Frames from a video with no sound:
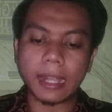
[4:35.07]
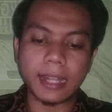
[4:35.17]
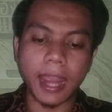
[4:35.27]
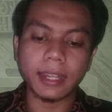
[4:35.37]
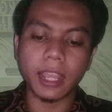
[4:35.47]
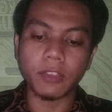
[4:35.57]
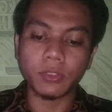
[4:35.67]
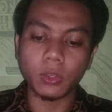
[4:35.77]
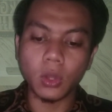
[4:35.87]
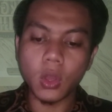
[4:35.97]
that
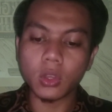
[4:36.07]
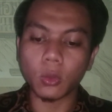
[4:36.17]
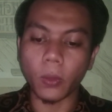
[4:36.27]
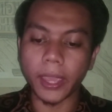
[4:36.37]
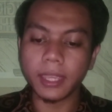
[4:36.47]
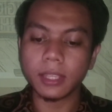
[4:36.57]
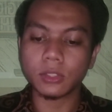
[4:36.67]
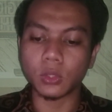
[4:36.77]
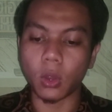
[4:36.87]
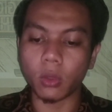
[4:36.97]
if you look way
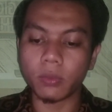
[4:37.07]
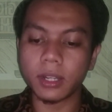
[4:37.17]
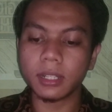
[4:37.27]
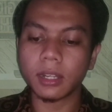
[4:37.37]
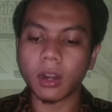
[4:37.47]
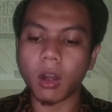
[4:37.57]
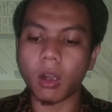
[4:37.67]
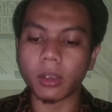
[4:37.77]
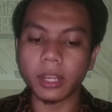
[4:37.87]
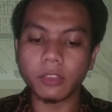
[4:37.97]
too often
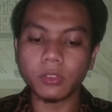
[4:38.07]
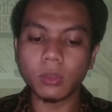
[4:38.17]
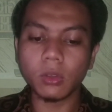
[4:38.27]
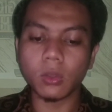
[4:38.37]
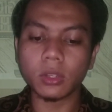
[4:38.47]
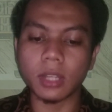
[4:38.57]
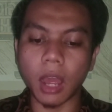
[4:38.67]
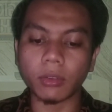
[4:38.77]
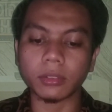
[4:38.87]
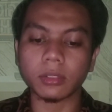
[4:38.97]
or if you look
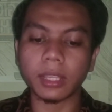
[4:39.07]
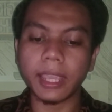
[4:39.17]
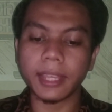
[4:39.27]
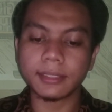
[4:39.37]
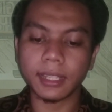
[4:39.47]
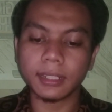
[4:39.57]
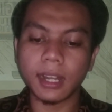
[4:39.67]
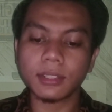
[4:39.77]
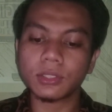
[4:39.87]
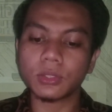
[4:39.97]
down, it
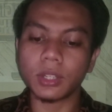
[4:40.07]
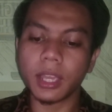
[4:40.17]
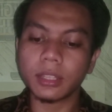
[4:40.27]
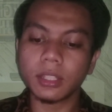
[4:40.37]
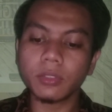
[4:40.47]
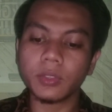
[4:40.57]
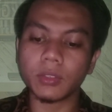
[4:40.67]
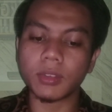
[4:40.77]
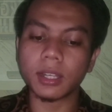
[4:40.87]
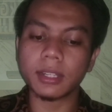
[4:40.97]
signals to the
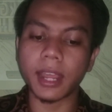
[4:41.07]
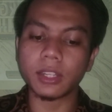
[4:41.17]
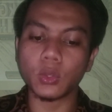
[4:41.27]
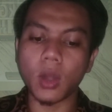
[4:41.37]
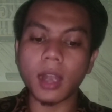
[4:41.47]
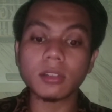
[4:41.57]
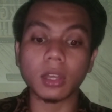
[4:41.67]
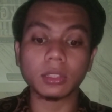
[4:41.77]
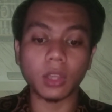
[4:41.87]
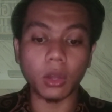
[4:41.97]
interviewer that you are
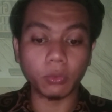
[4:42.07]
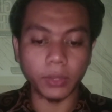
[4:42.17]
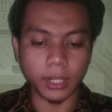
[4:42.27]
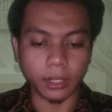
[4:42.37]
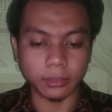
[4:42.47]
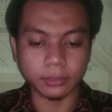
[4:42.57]
not confident.